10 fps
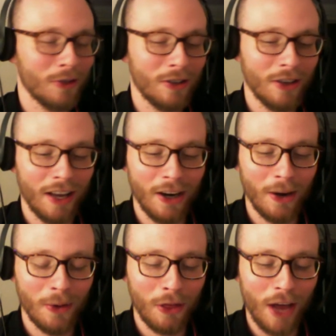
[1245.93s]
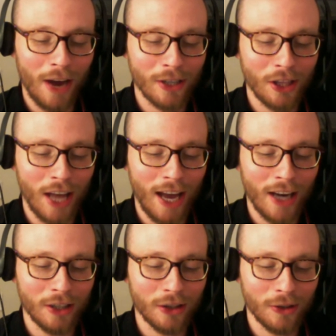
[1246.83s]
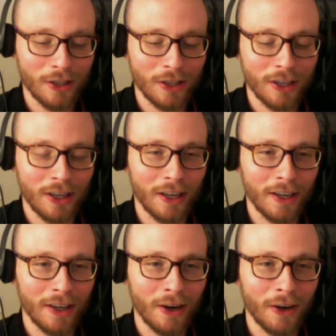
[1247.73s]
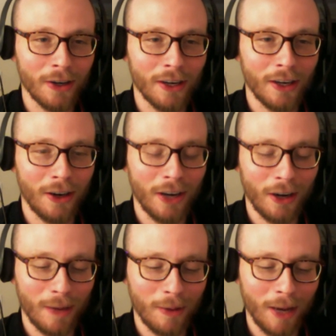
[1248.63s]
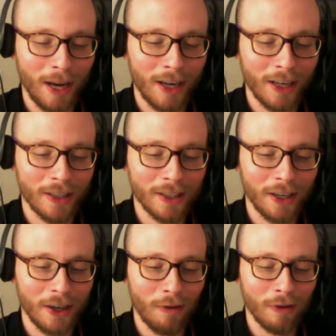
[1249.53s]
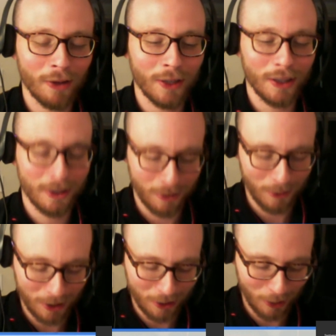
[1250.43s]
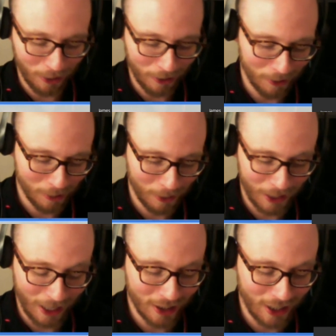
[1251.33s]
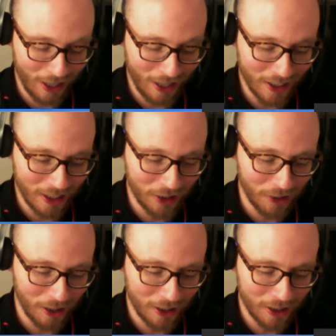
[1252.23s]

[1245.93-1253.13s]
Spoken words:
1,000 thigh injuries are now coming back, and hopefully we can deal with those. But that's the injury list.